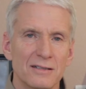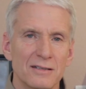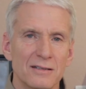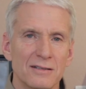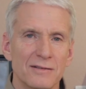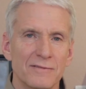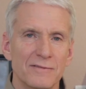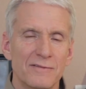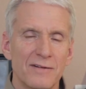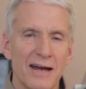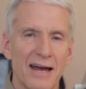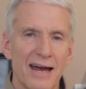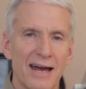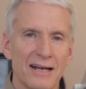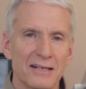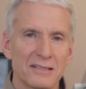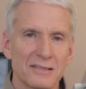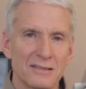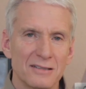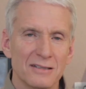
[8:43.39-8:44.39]
the
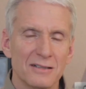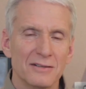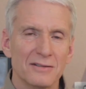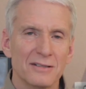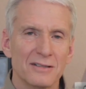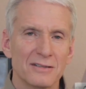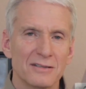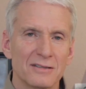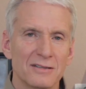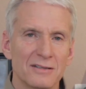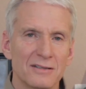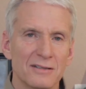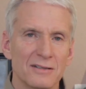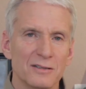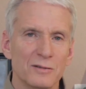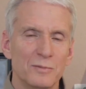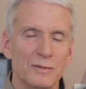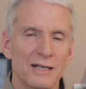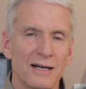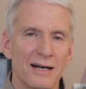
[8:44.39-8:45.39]
vast stillness that
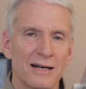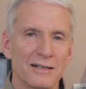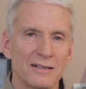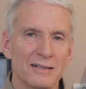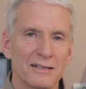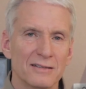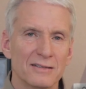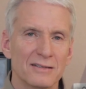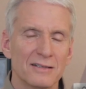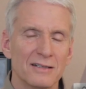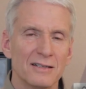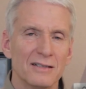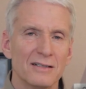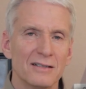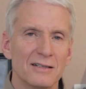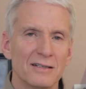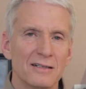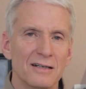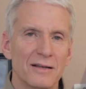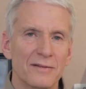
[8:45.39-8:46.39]
is beyond us.
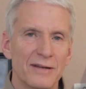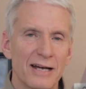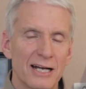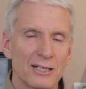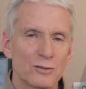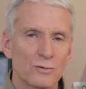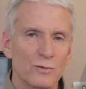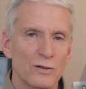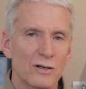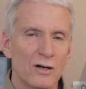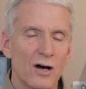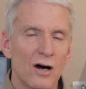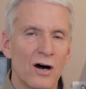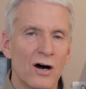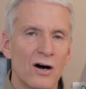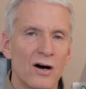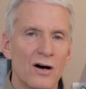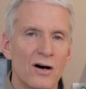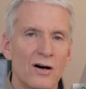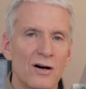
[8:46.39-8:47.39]
And that's where
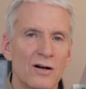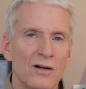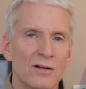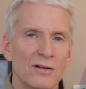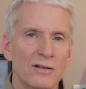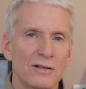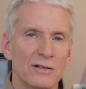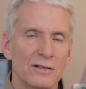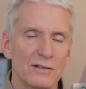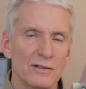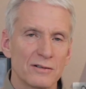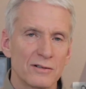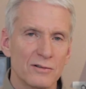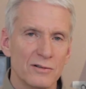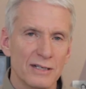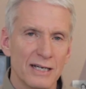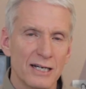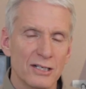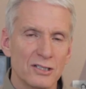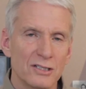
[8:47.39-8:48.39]
all
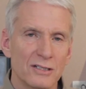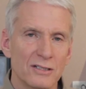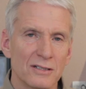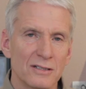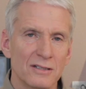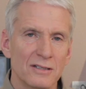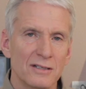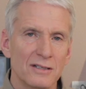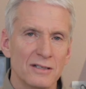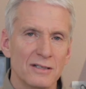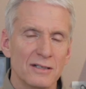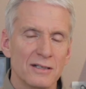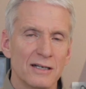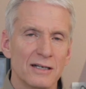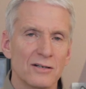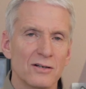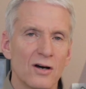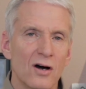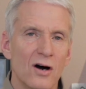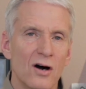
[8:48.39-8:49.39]
creation
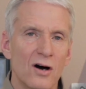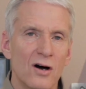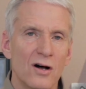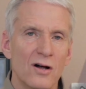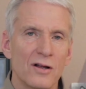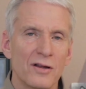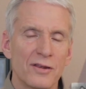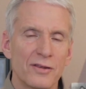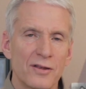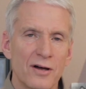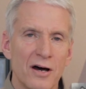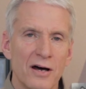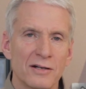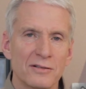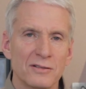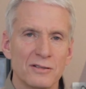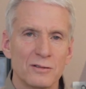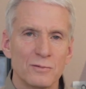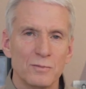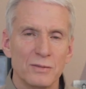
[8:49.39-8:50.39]
and all
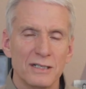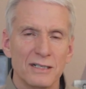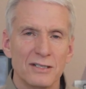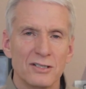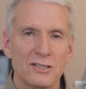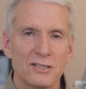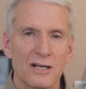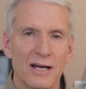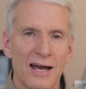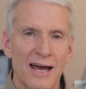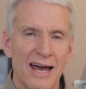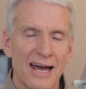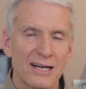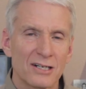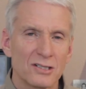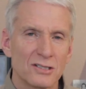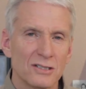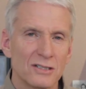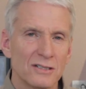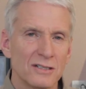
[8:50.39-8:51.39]
thought, speech,
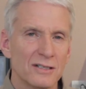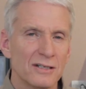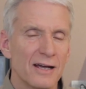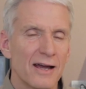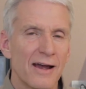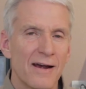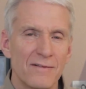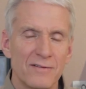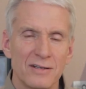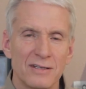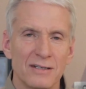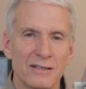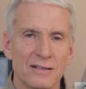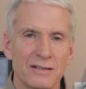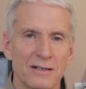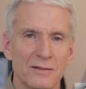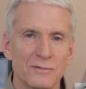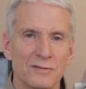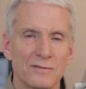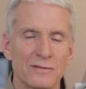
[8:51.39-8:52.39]
action, and everything
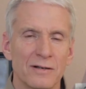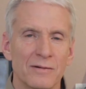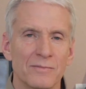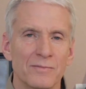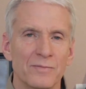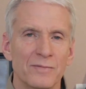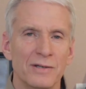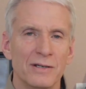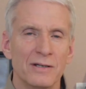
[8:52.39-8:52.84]
comes from.